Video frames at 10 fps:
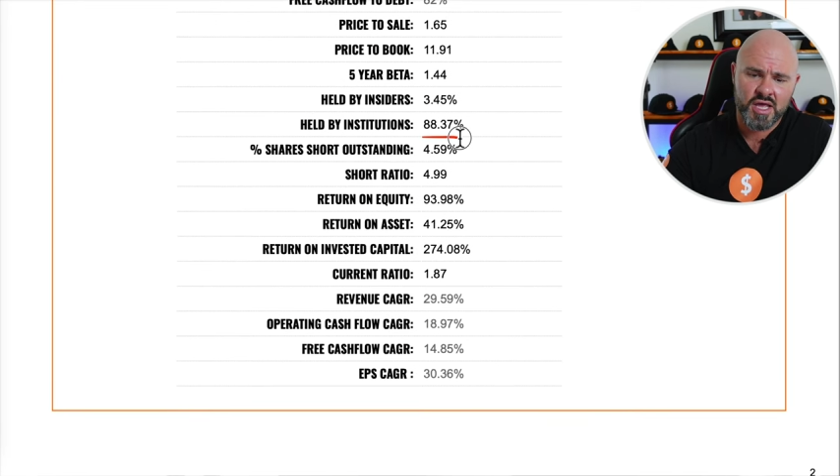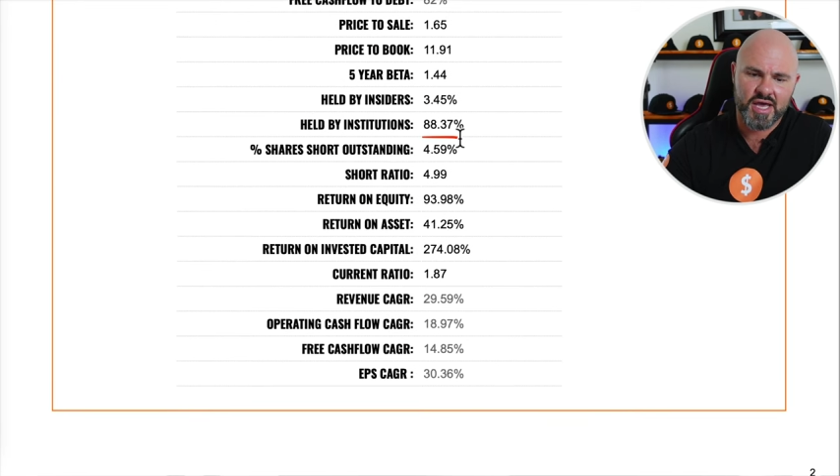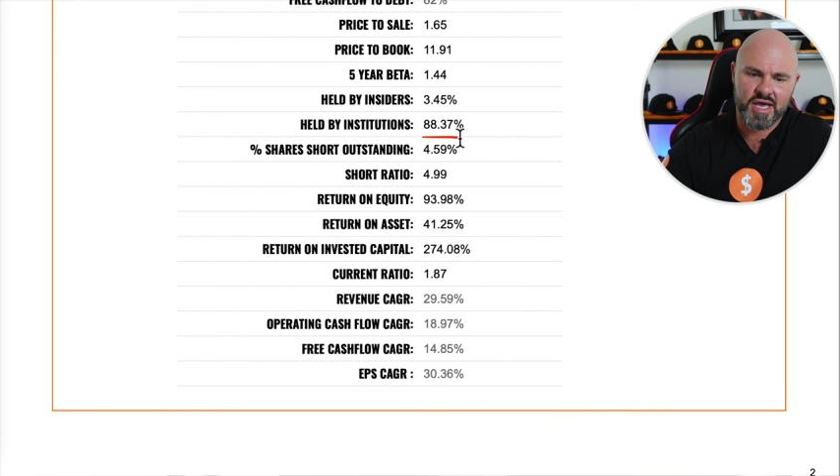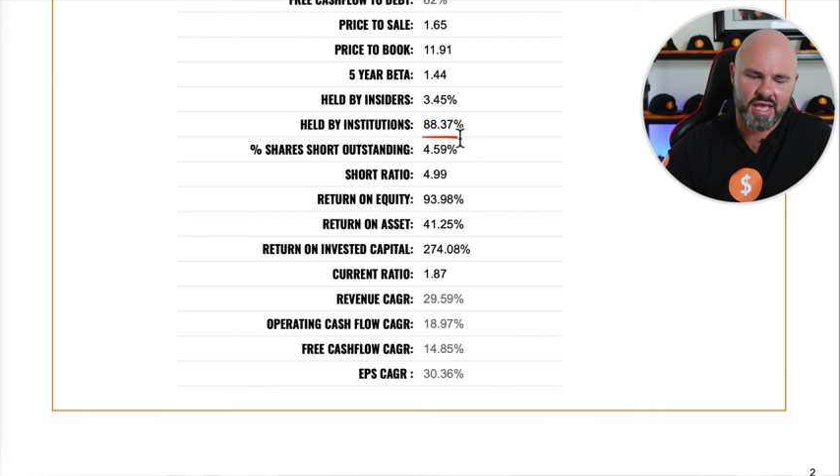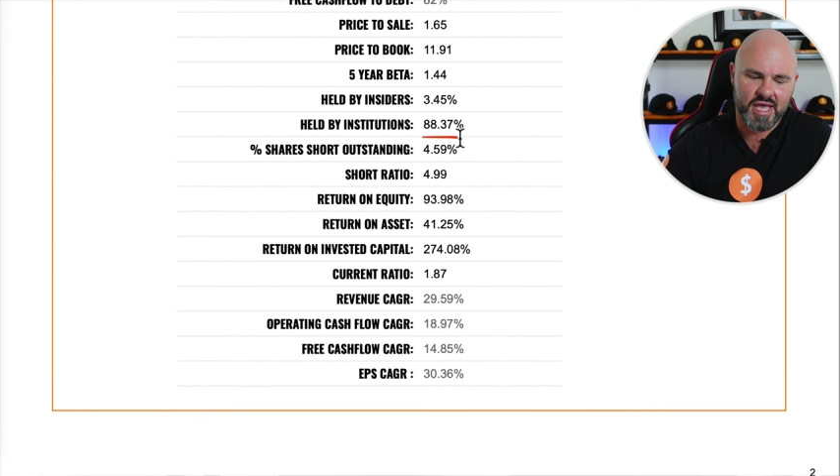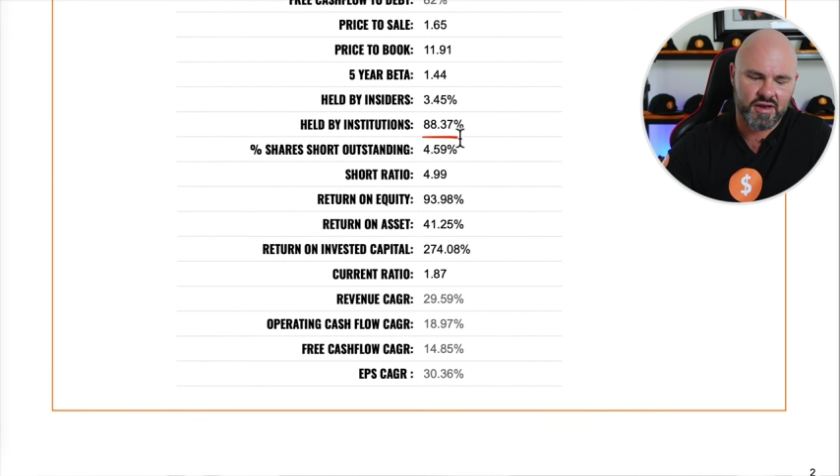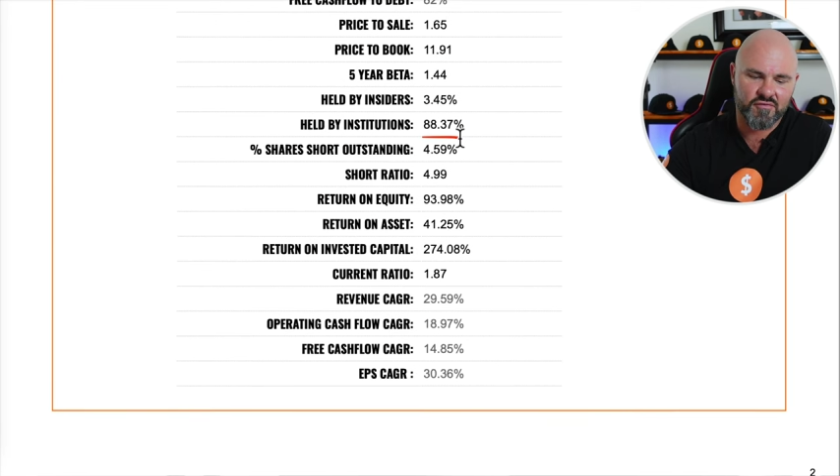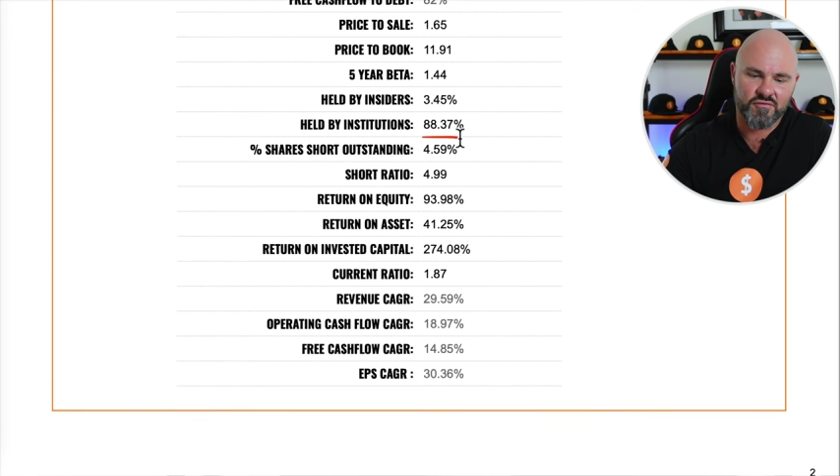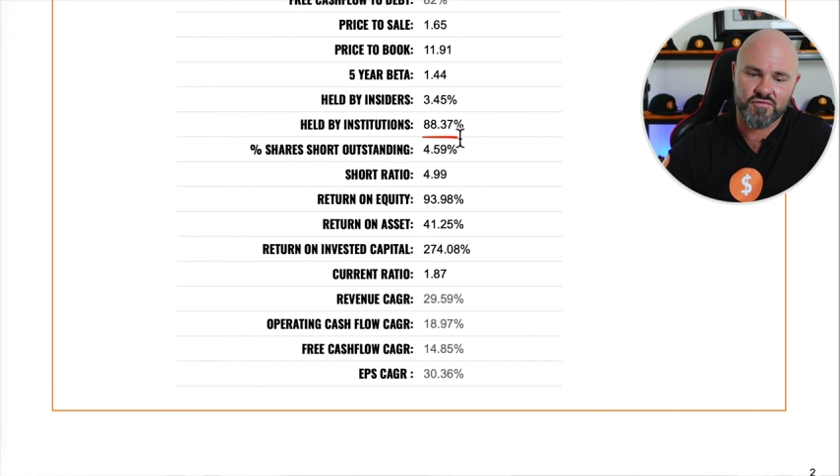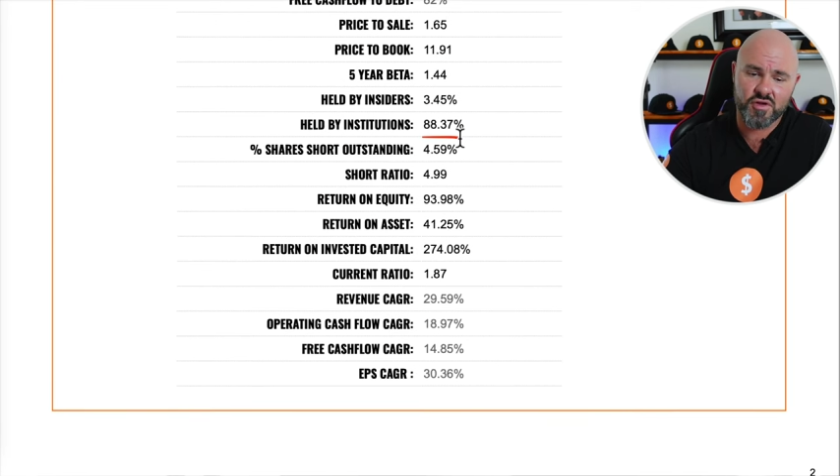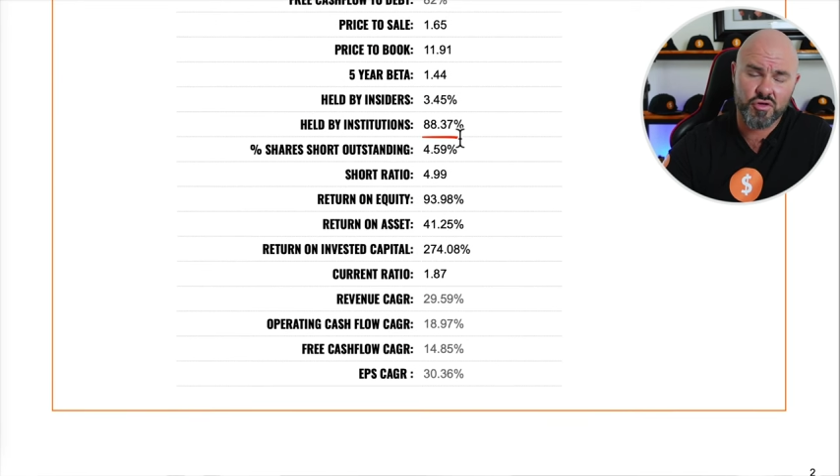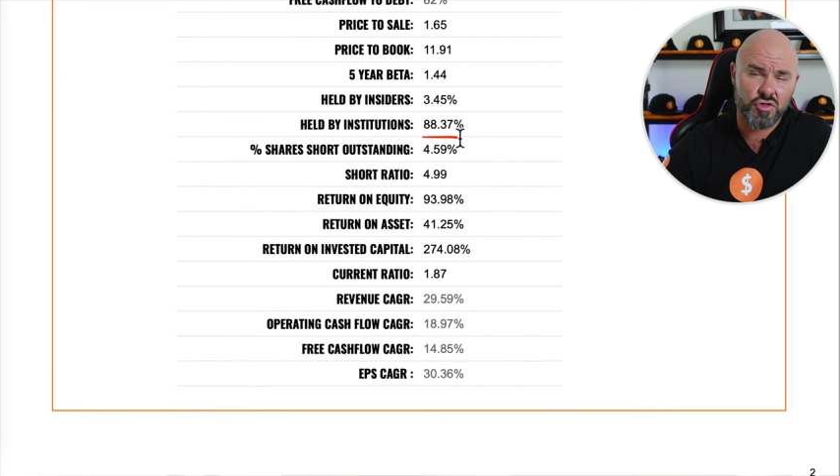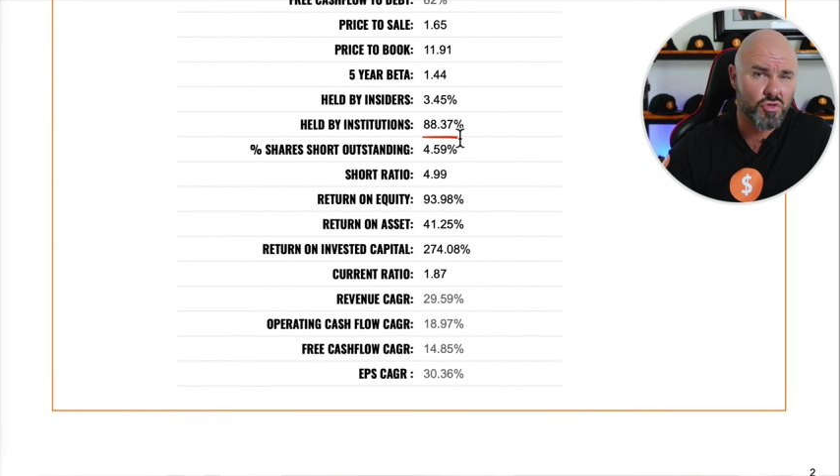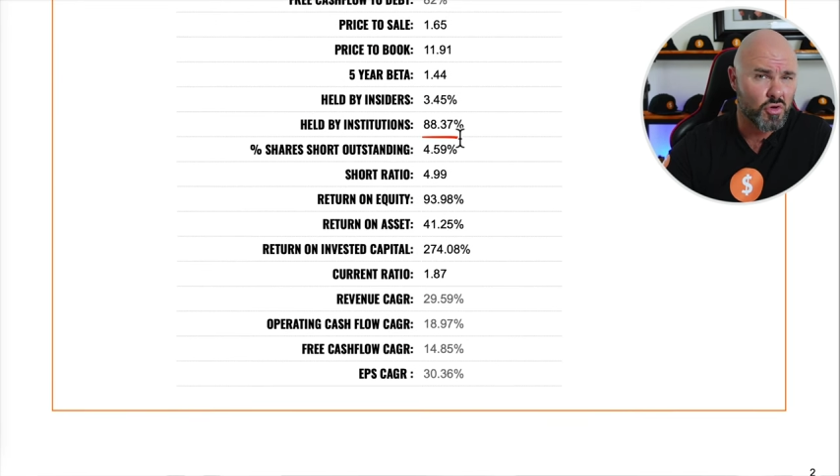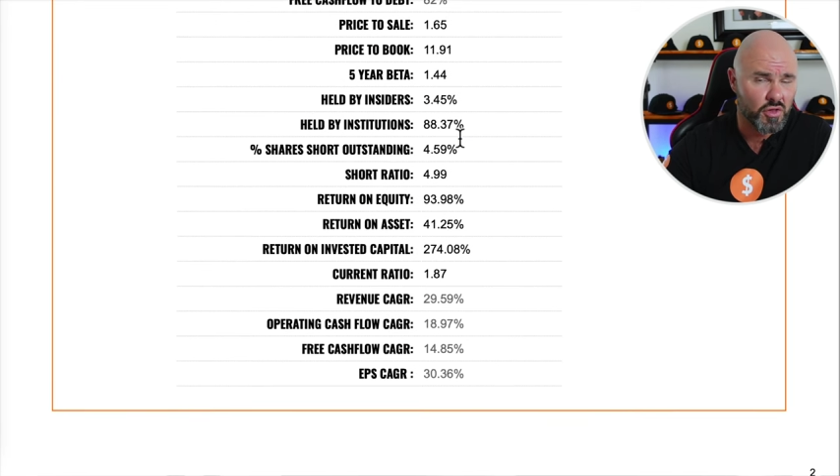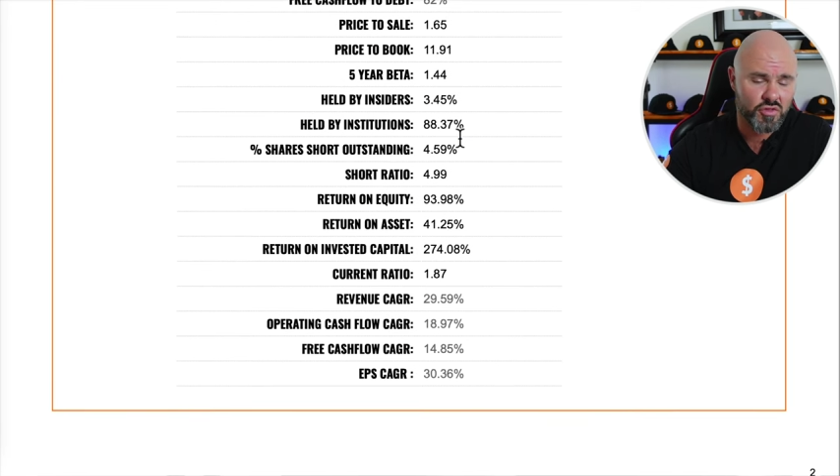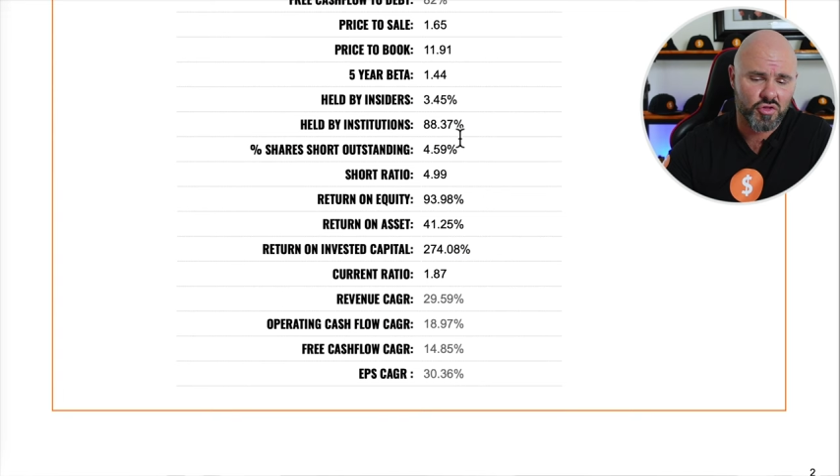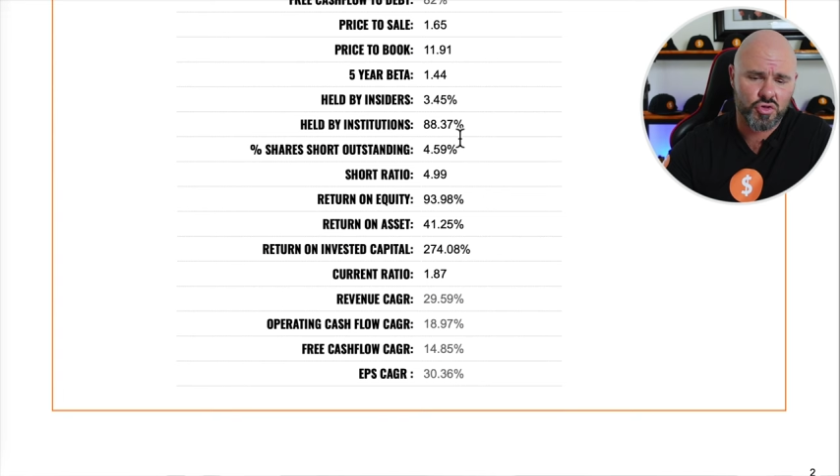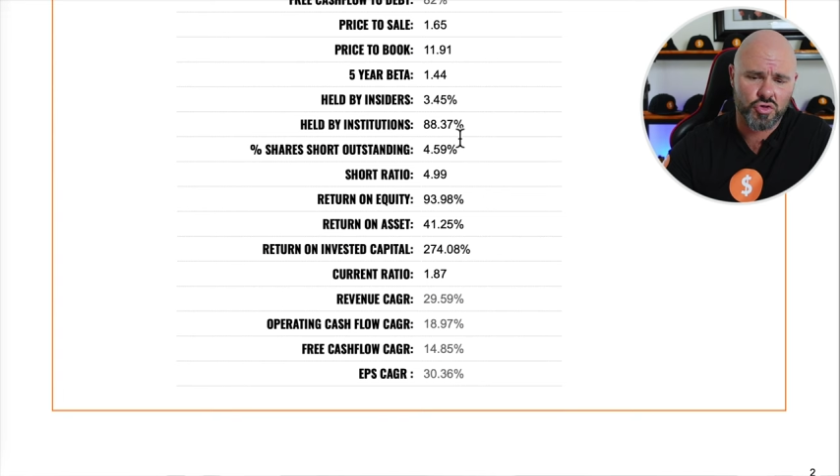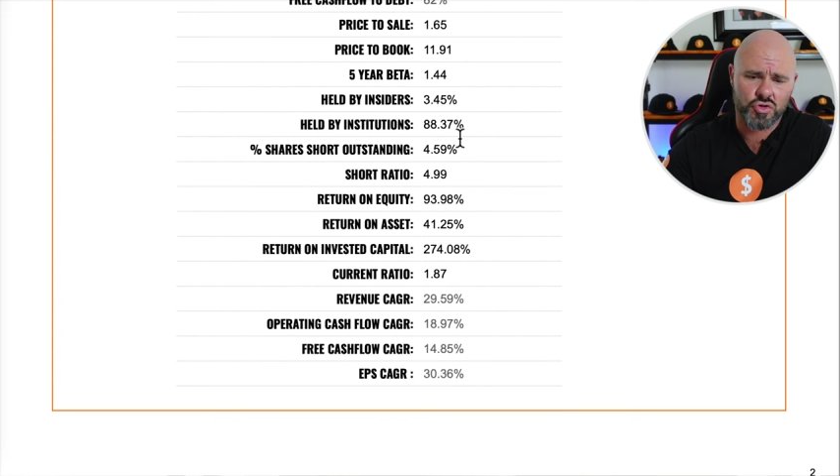uh, and very strong
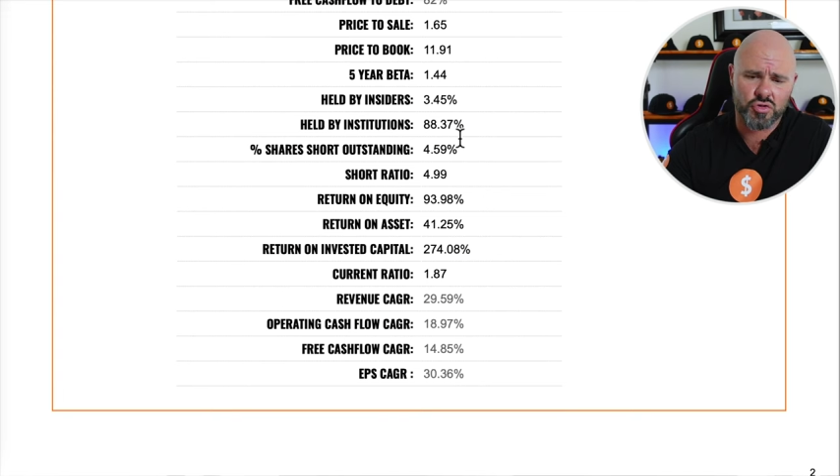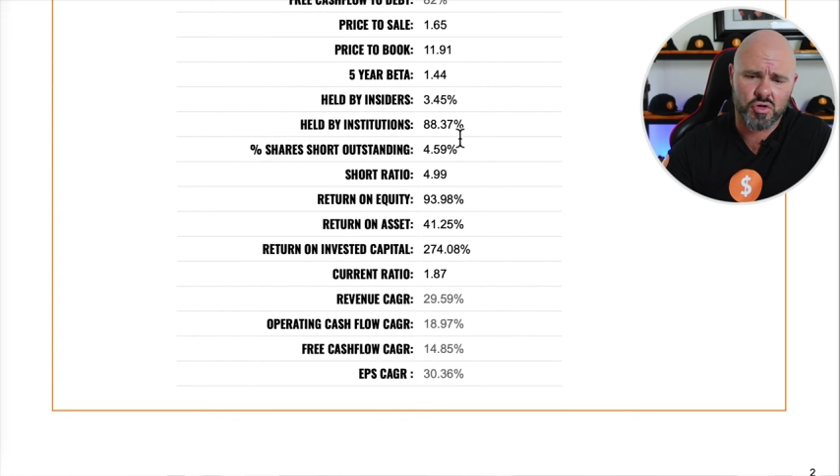institutional